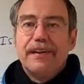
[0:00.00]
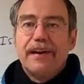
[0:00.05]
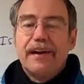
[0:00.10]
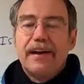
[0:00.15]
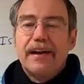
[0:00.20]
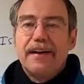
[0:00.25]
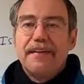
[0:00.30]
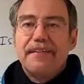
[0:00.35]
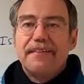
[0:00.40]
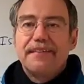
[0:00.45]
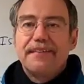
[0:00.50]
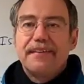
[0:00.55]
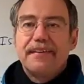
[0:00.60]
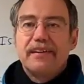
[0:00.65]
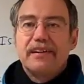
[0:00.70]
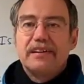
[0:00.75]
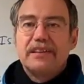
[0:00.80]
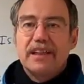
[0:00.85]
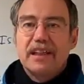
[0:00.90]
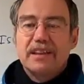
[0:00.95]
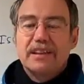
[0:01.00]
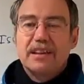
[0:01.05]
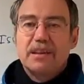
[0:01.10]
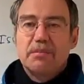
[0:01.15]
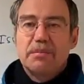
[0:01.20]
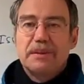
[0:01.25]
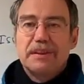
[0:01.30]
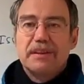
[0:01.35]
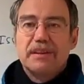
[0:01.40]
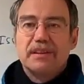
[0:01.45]
and there's
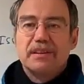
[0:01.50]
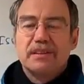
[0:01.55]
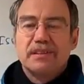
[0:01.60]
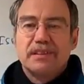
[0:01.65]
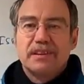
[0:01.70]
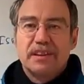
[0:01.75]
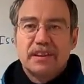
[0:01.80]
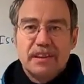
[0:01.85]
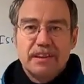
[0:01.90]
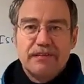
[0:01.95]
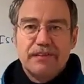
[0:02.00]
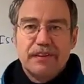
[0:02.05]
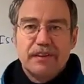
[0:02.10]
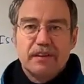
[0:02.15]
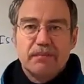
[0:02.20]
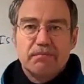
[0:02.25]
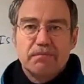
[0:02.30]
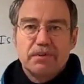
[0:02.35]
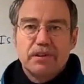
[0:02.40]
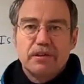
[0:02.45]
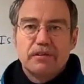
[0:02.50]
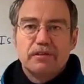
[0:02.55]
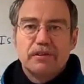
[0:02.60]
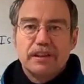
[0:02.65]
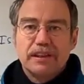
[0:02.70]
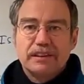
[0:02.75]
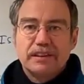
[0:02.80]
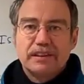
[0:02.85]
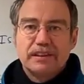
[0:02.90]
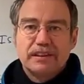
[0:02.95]
actually been significant
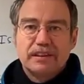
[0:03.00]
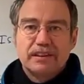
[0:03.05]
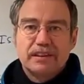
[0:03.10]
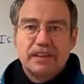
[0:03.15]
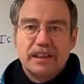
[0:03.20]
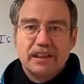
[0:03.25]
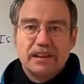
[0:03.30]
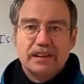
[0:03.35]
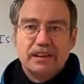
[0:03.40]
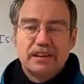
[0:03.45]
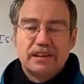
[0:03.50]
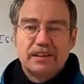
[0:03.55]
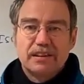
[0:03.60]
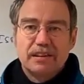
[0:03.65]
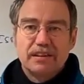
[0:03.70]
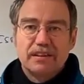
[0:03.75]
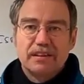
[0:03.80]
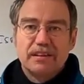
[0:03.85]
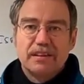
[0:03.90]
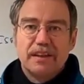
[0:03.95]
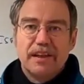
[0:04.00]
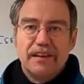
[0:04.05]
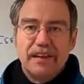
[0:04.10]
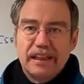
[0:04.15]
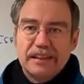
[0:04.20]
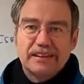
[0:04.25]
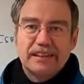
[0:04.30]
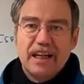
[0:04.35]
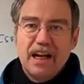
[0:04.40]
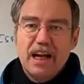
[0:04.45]
progress since
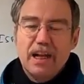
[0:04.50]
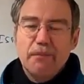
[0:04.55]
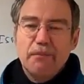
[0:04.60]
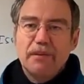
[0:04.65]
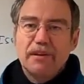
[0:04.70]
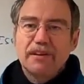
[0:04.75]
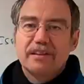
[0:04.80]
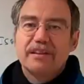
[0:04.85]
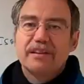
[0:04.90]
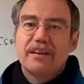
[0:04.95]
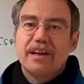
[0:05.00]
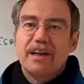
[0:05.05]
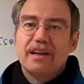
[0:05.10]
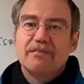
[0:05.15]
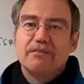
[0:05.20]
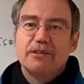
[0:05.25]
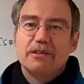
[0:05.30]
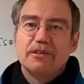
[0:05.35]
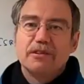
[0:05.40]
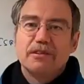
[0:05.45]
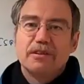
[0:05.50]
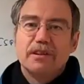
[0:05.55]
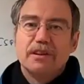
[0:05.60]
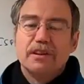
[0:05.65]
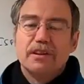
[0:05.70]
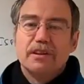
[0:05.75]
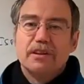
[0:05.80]
that time, and I will